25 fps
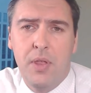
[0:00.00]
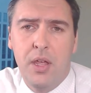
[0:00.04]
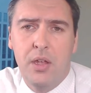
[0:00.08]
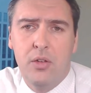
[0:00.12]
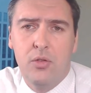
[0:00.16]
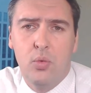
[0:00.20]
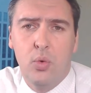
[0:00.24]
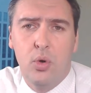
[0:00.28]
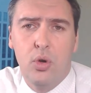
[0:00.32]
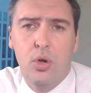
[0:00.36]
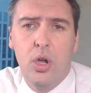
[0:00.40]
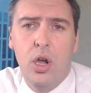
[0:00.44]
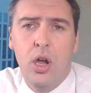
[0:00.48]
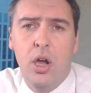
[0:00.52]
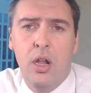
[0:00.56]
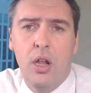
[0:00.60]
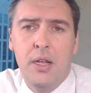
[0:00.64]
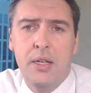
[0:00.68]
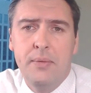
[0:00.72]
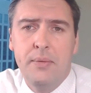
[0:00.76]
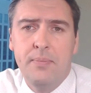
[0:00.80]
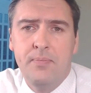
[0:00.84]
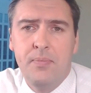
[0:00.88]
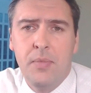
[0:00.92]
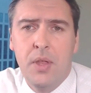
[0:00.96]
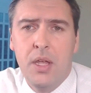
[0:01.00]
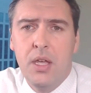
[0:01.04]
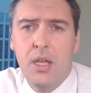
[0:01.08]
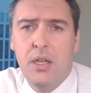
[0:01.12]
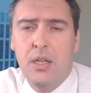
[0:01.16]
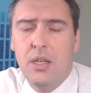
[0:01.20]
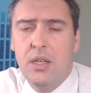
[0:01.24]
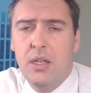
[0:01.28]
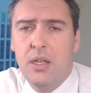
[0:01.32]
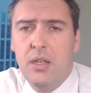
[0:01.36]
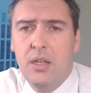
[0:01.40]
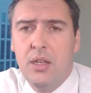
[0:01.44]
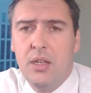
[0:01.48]
as we'll call it,
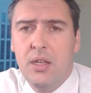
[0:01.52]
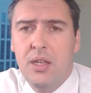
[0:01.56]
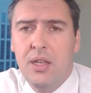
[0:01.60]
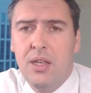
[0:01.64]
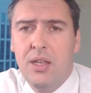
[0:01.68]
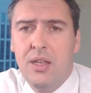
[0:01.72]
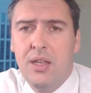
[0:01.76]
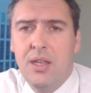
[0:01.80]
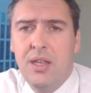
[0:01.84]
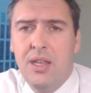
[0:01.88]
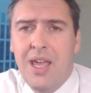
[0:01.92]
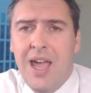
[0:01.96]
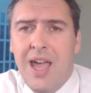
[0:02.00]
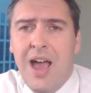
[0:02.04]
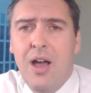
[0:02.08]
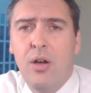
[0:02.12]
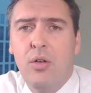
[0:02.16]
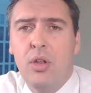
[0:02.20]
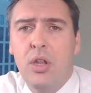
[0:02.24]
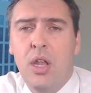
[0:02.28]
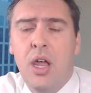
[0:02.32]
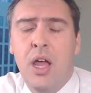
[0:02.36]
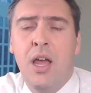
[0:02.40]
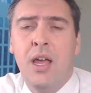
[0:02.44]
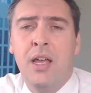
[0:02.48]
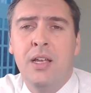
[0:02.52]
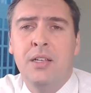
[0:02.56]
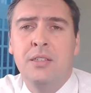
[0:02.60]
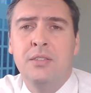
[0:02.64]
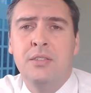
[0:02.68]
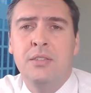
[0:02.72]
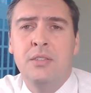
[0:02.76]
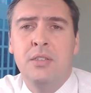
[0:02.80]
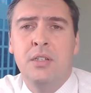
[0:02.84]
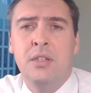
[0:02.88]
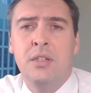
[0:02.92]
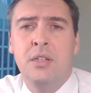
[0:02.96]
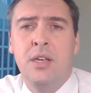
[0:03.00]

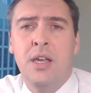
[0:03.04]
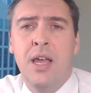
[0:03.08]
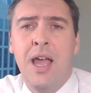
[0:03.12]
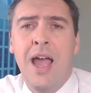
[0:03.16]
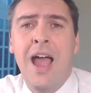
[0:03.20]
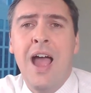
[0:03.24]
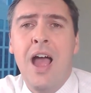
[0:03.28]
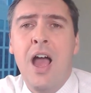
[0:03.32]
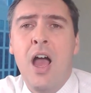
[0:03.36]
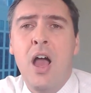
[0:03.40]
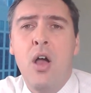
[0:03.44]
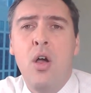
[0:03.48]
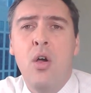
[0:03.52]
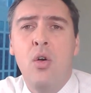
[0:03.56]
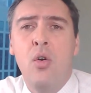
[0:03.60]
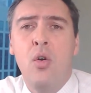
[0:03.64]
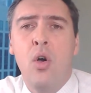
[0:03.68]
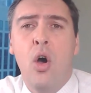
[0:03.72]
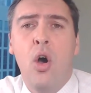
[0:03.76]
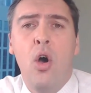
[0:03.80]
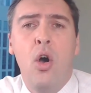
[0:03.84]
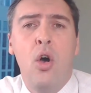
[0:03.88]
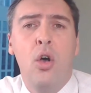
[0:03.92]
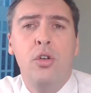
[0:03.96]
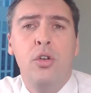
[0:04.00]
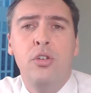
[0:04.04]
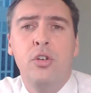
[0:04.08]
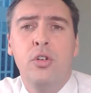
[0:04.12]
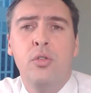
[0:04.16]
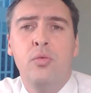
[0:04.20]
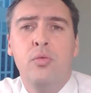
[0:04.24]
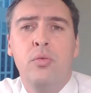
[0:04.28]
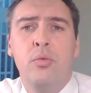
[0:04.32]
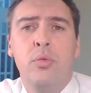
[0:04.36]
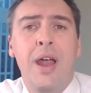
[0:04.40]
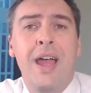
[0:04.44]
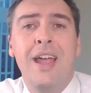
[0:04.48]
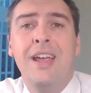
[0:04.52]
outlines how all your
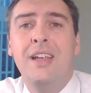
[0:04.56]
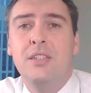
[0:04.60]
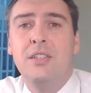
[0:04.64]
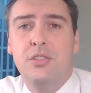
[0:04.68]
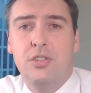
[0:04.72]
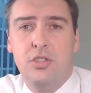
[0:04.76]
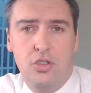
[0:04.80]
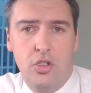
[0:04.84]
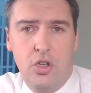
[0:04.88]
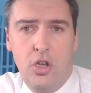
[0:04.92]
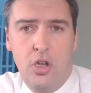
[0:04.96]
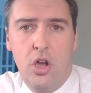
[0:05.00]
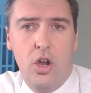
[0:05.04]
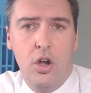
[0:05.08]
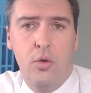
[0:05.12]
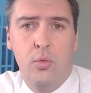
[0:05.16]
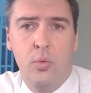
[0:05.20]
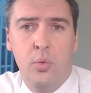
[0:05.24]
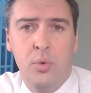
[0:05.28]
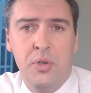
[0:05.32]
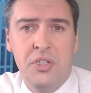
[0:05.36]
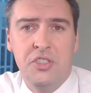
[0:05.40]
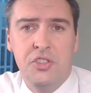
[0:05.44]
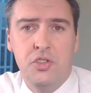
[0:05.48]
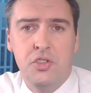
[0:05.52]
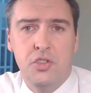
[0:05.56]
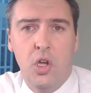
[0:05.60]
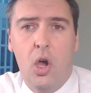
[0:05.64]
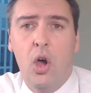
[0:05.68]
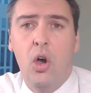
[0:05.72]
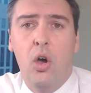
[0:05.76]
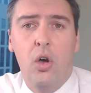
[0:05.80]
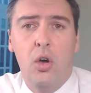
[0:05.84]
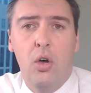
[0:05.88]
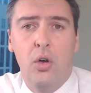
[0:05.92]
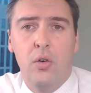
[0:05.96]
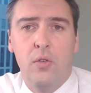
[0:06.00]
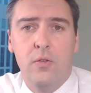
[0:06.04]
rights are
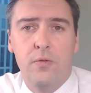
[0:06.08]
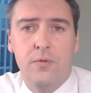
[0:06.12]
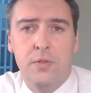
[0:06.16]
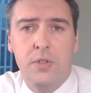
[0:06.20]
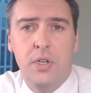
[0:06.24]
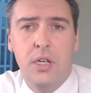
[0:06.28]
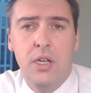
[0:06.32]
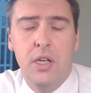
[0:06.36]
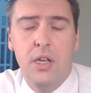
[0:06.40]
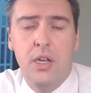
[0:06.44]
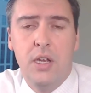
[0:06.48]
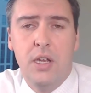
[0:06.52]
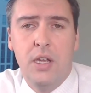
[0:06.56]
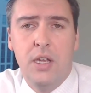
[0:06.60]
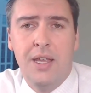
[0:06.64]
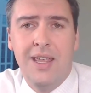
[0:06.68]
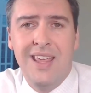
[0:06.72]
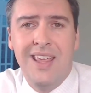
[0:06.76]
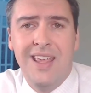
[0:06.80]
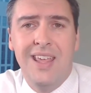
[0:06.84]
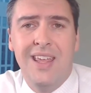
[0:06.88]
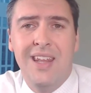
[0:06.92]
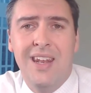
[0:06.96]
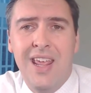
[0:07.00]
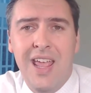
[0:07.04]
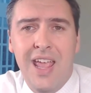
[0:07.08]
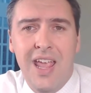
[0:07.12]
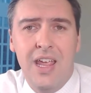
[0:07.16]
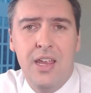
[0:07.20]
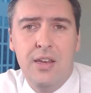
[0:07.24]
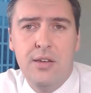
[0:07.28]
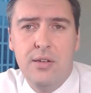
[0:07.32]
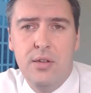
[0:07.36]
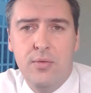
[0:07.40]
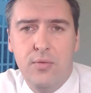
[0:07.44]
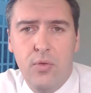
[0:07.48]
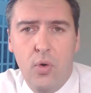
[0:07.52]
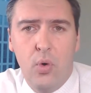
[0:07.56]
resolved in a
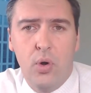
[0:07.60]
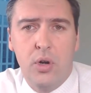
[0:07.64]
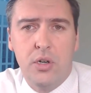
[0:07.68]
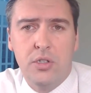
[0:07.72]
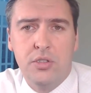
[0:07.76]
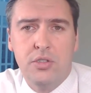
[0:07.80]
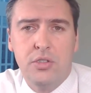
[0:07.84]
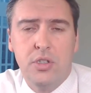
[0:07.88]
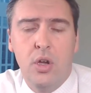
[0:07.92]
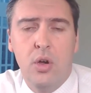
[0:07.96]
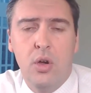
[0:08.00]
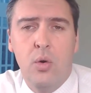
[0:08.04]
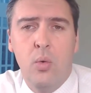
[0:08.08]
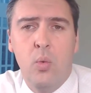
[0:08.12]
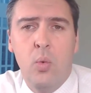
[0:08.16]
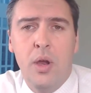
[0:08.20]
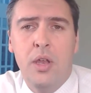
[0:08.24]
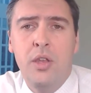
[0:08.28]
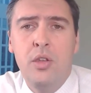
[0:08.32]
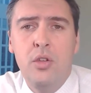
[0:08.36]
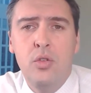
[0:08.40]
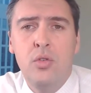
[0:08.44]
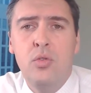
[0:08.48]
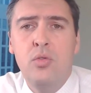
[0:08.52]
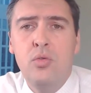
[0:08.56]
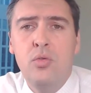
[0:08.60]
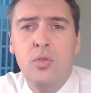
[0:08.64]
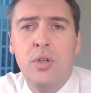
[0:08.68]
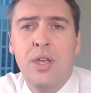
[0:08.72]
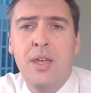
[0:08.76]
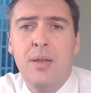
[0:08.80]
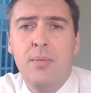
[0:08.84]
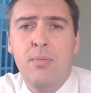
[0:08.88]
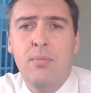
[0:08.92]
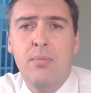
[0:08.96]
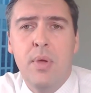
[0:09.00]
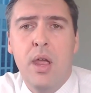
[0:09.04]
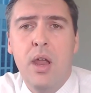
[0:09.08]
divorce. So when you
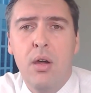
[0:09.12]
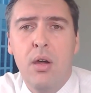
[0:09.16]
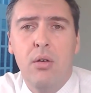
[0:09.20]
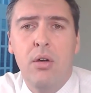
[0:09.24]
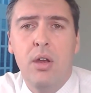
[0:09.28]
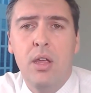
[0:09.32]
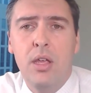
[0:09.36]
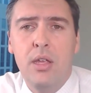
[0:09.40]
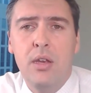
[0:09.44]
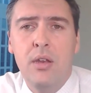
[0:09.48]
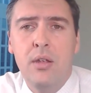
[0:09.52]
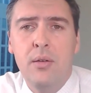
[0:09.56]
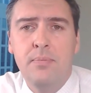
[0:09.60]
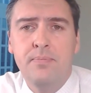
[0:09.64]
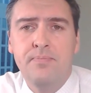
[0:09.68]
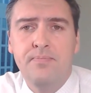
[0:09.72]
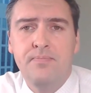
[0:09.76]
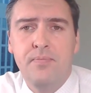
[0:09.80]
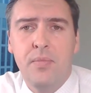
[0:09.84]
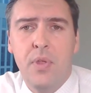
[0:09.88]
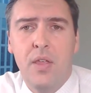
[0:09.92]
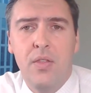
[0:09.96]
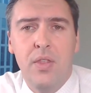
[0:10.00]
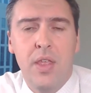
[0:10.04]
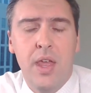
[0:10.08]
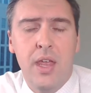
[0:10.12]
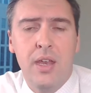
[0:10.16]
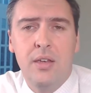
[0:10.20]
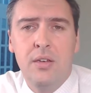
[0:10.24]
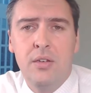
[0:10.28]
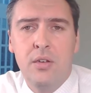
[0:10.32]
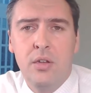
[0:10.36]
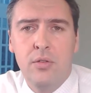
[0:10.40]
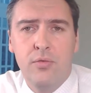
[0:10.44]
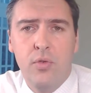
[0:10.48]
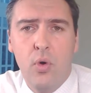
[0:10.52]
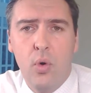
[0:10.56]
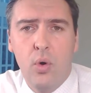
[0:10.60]
get married and then
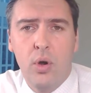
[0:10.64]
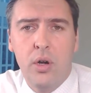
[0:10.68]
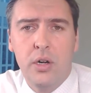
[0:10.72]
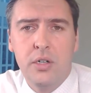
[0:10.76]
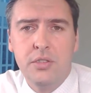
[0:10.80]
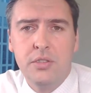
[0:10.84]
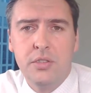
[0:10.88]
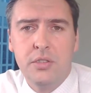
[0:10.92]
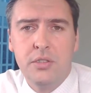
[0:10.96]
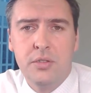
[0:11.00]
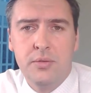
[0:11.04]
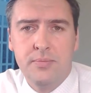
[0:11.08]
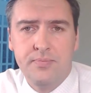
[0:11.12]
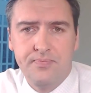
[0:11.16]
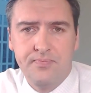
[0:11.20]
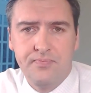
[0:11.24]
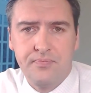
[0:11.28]
divorced,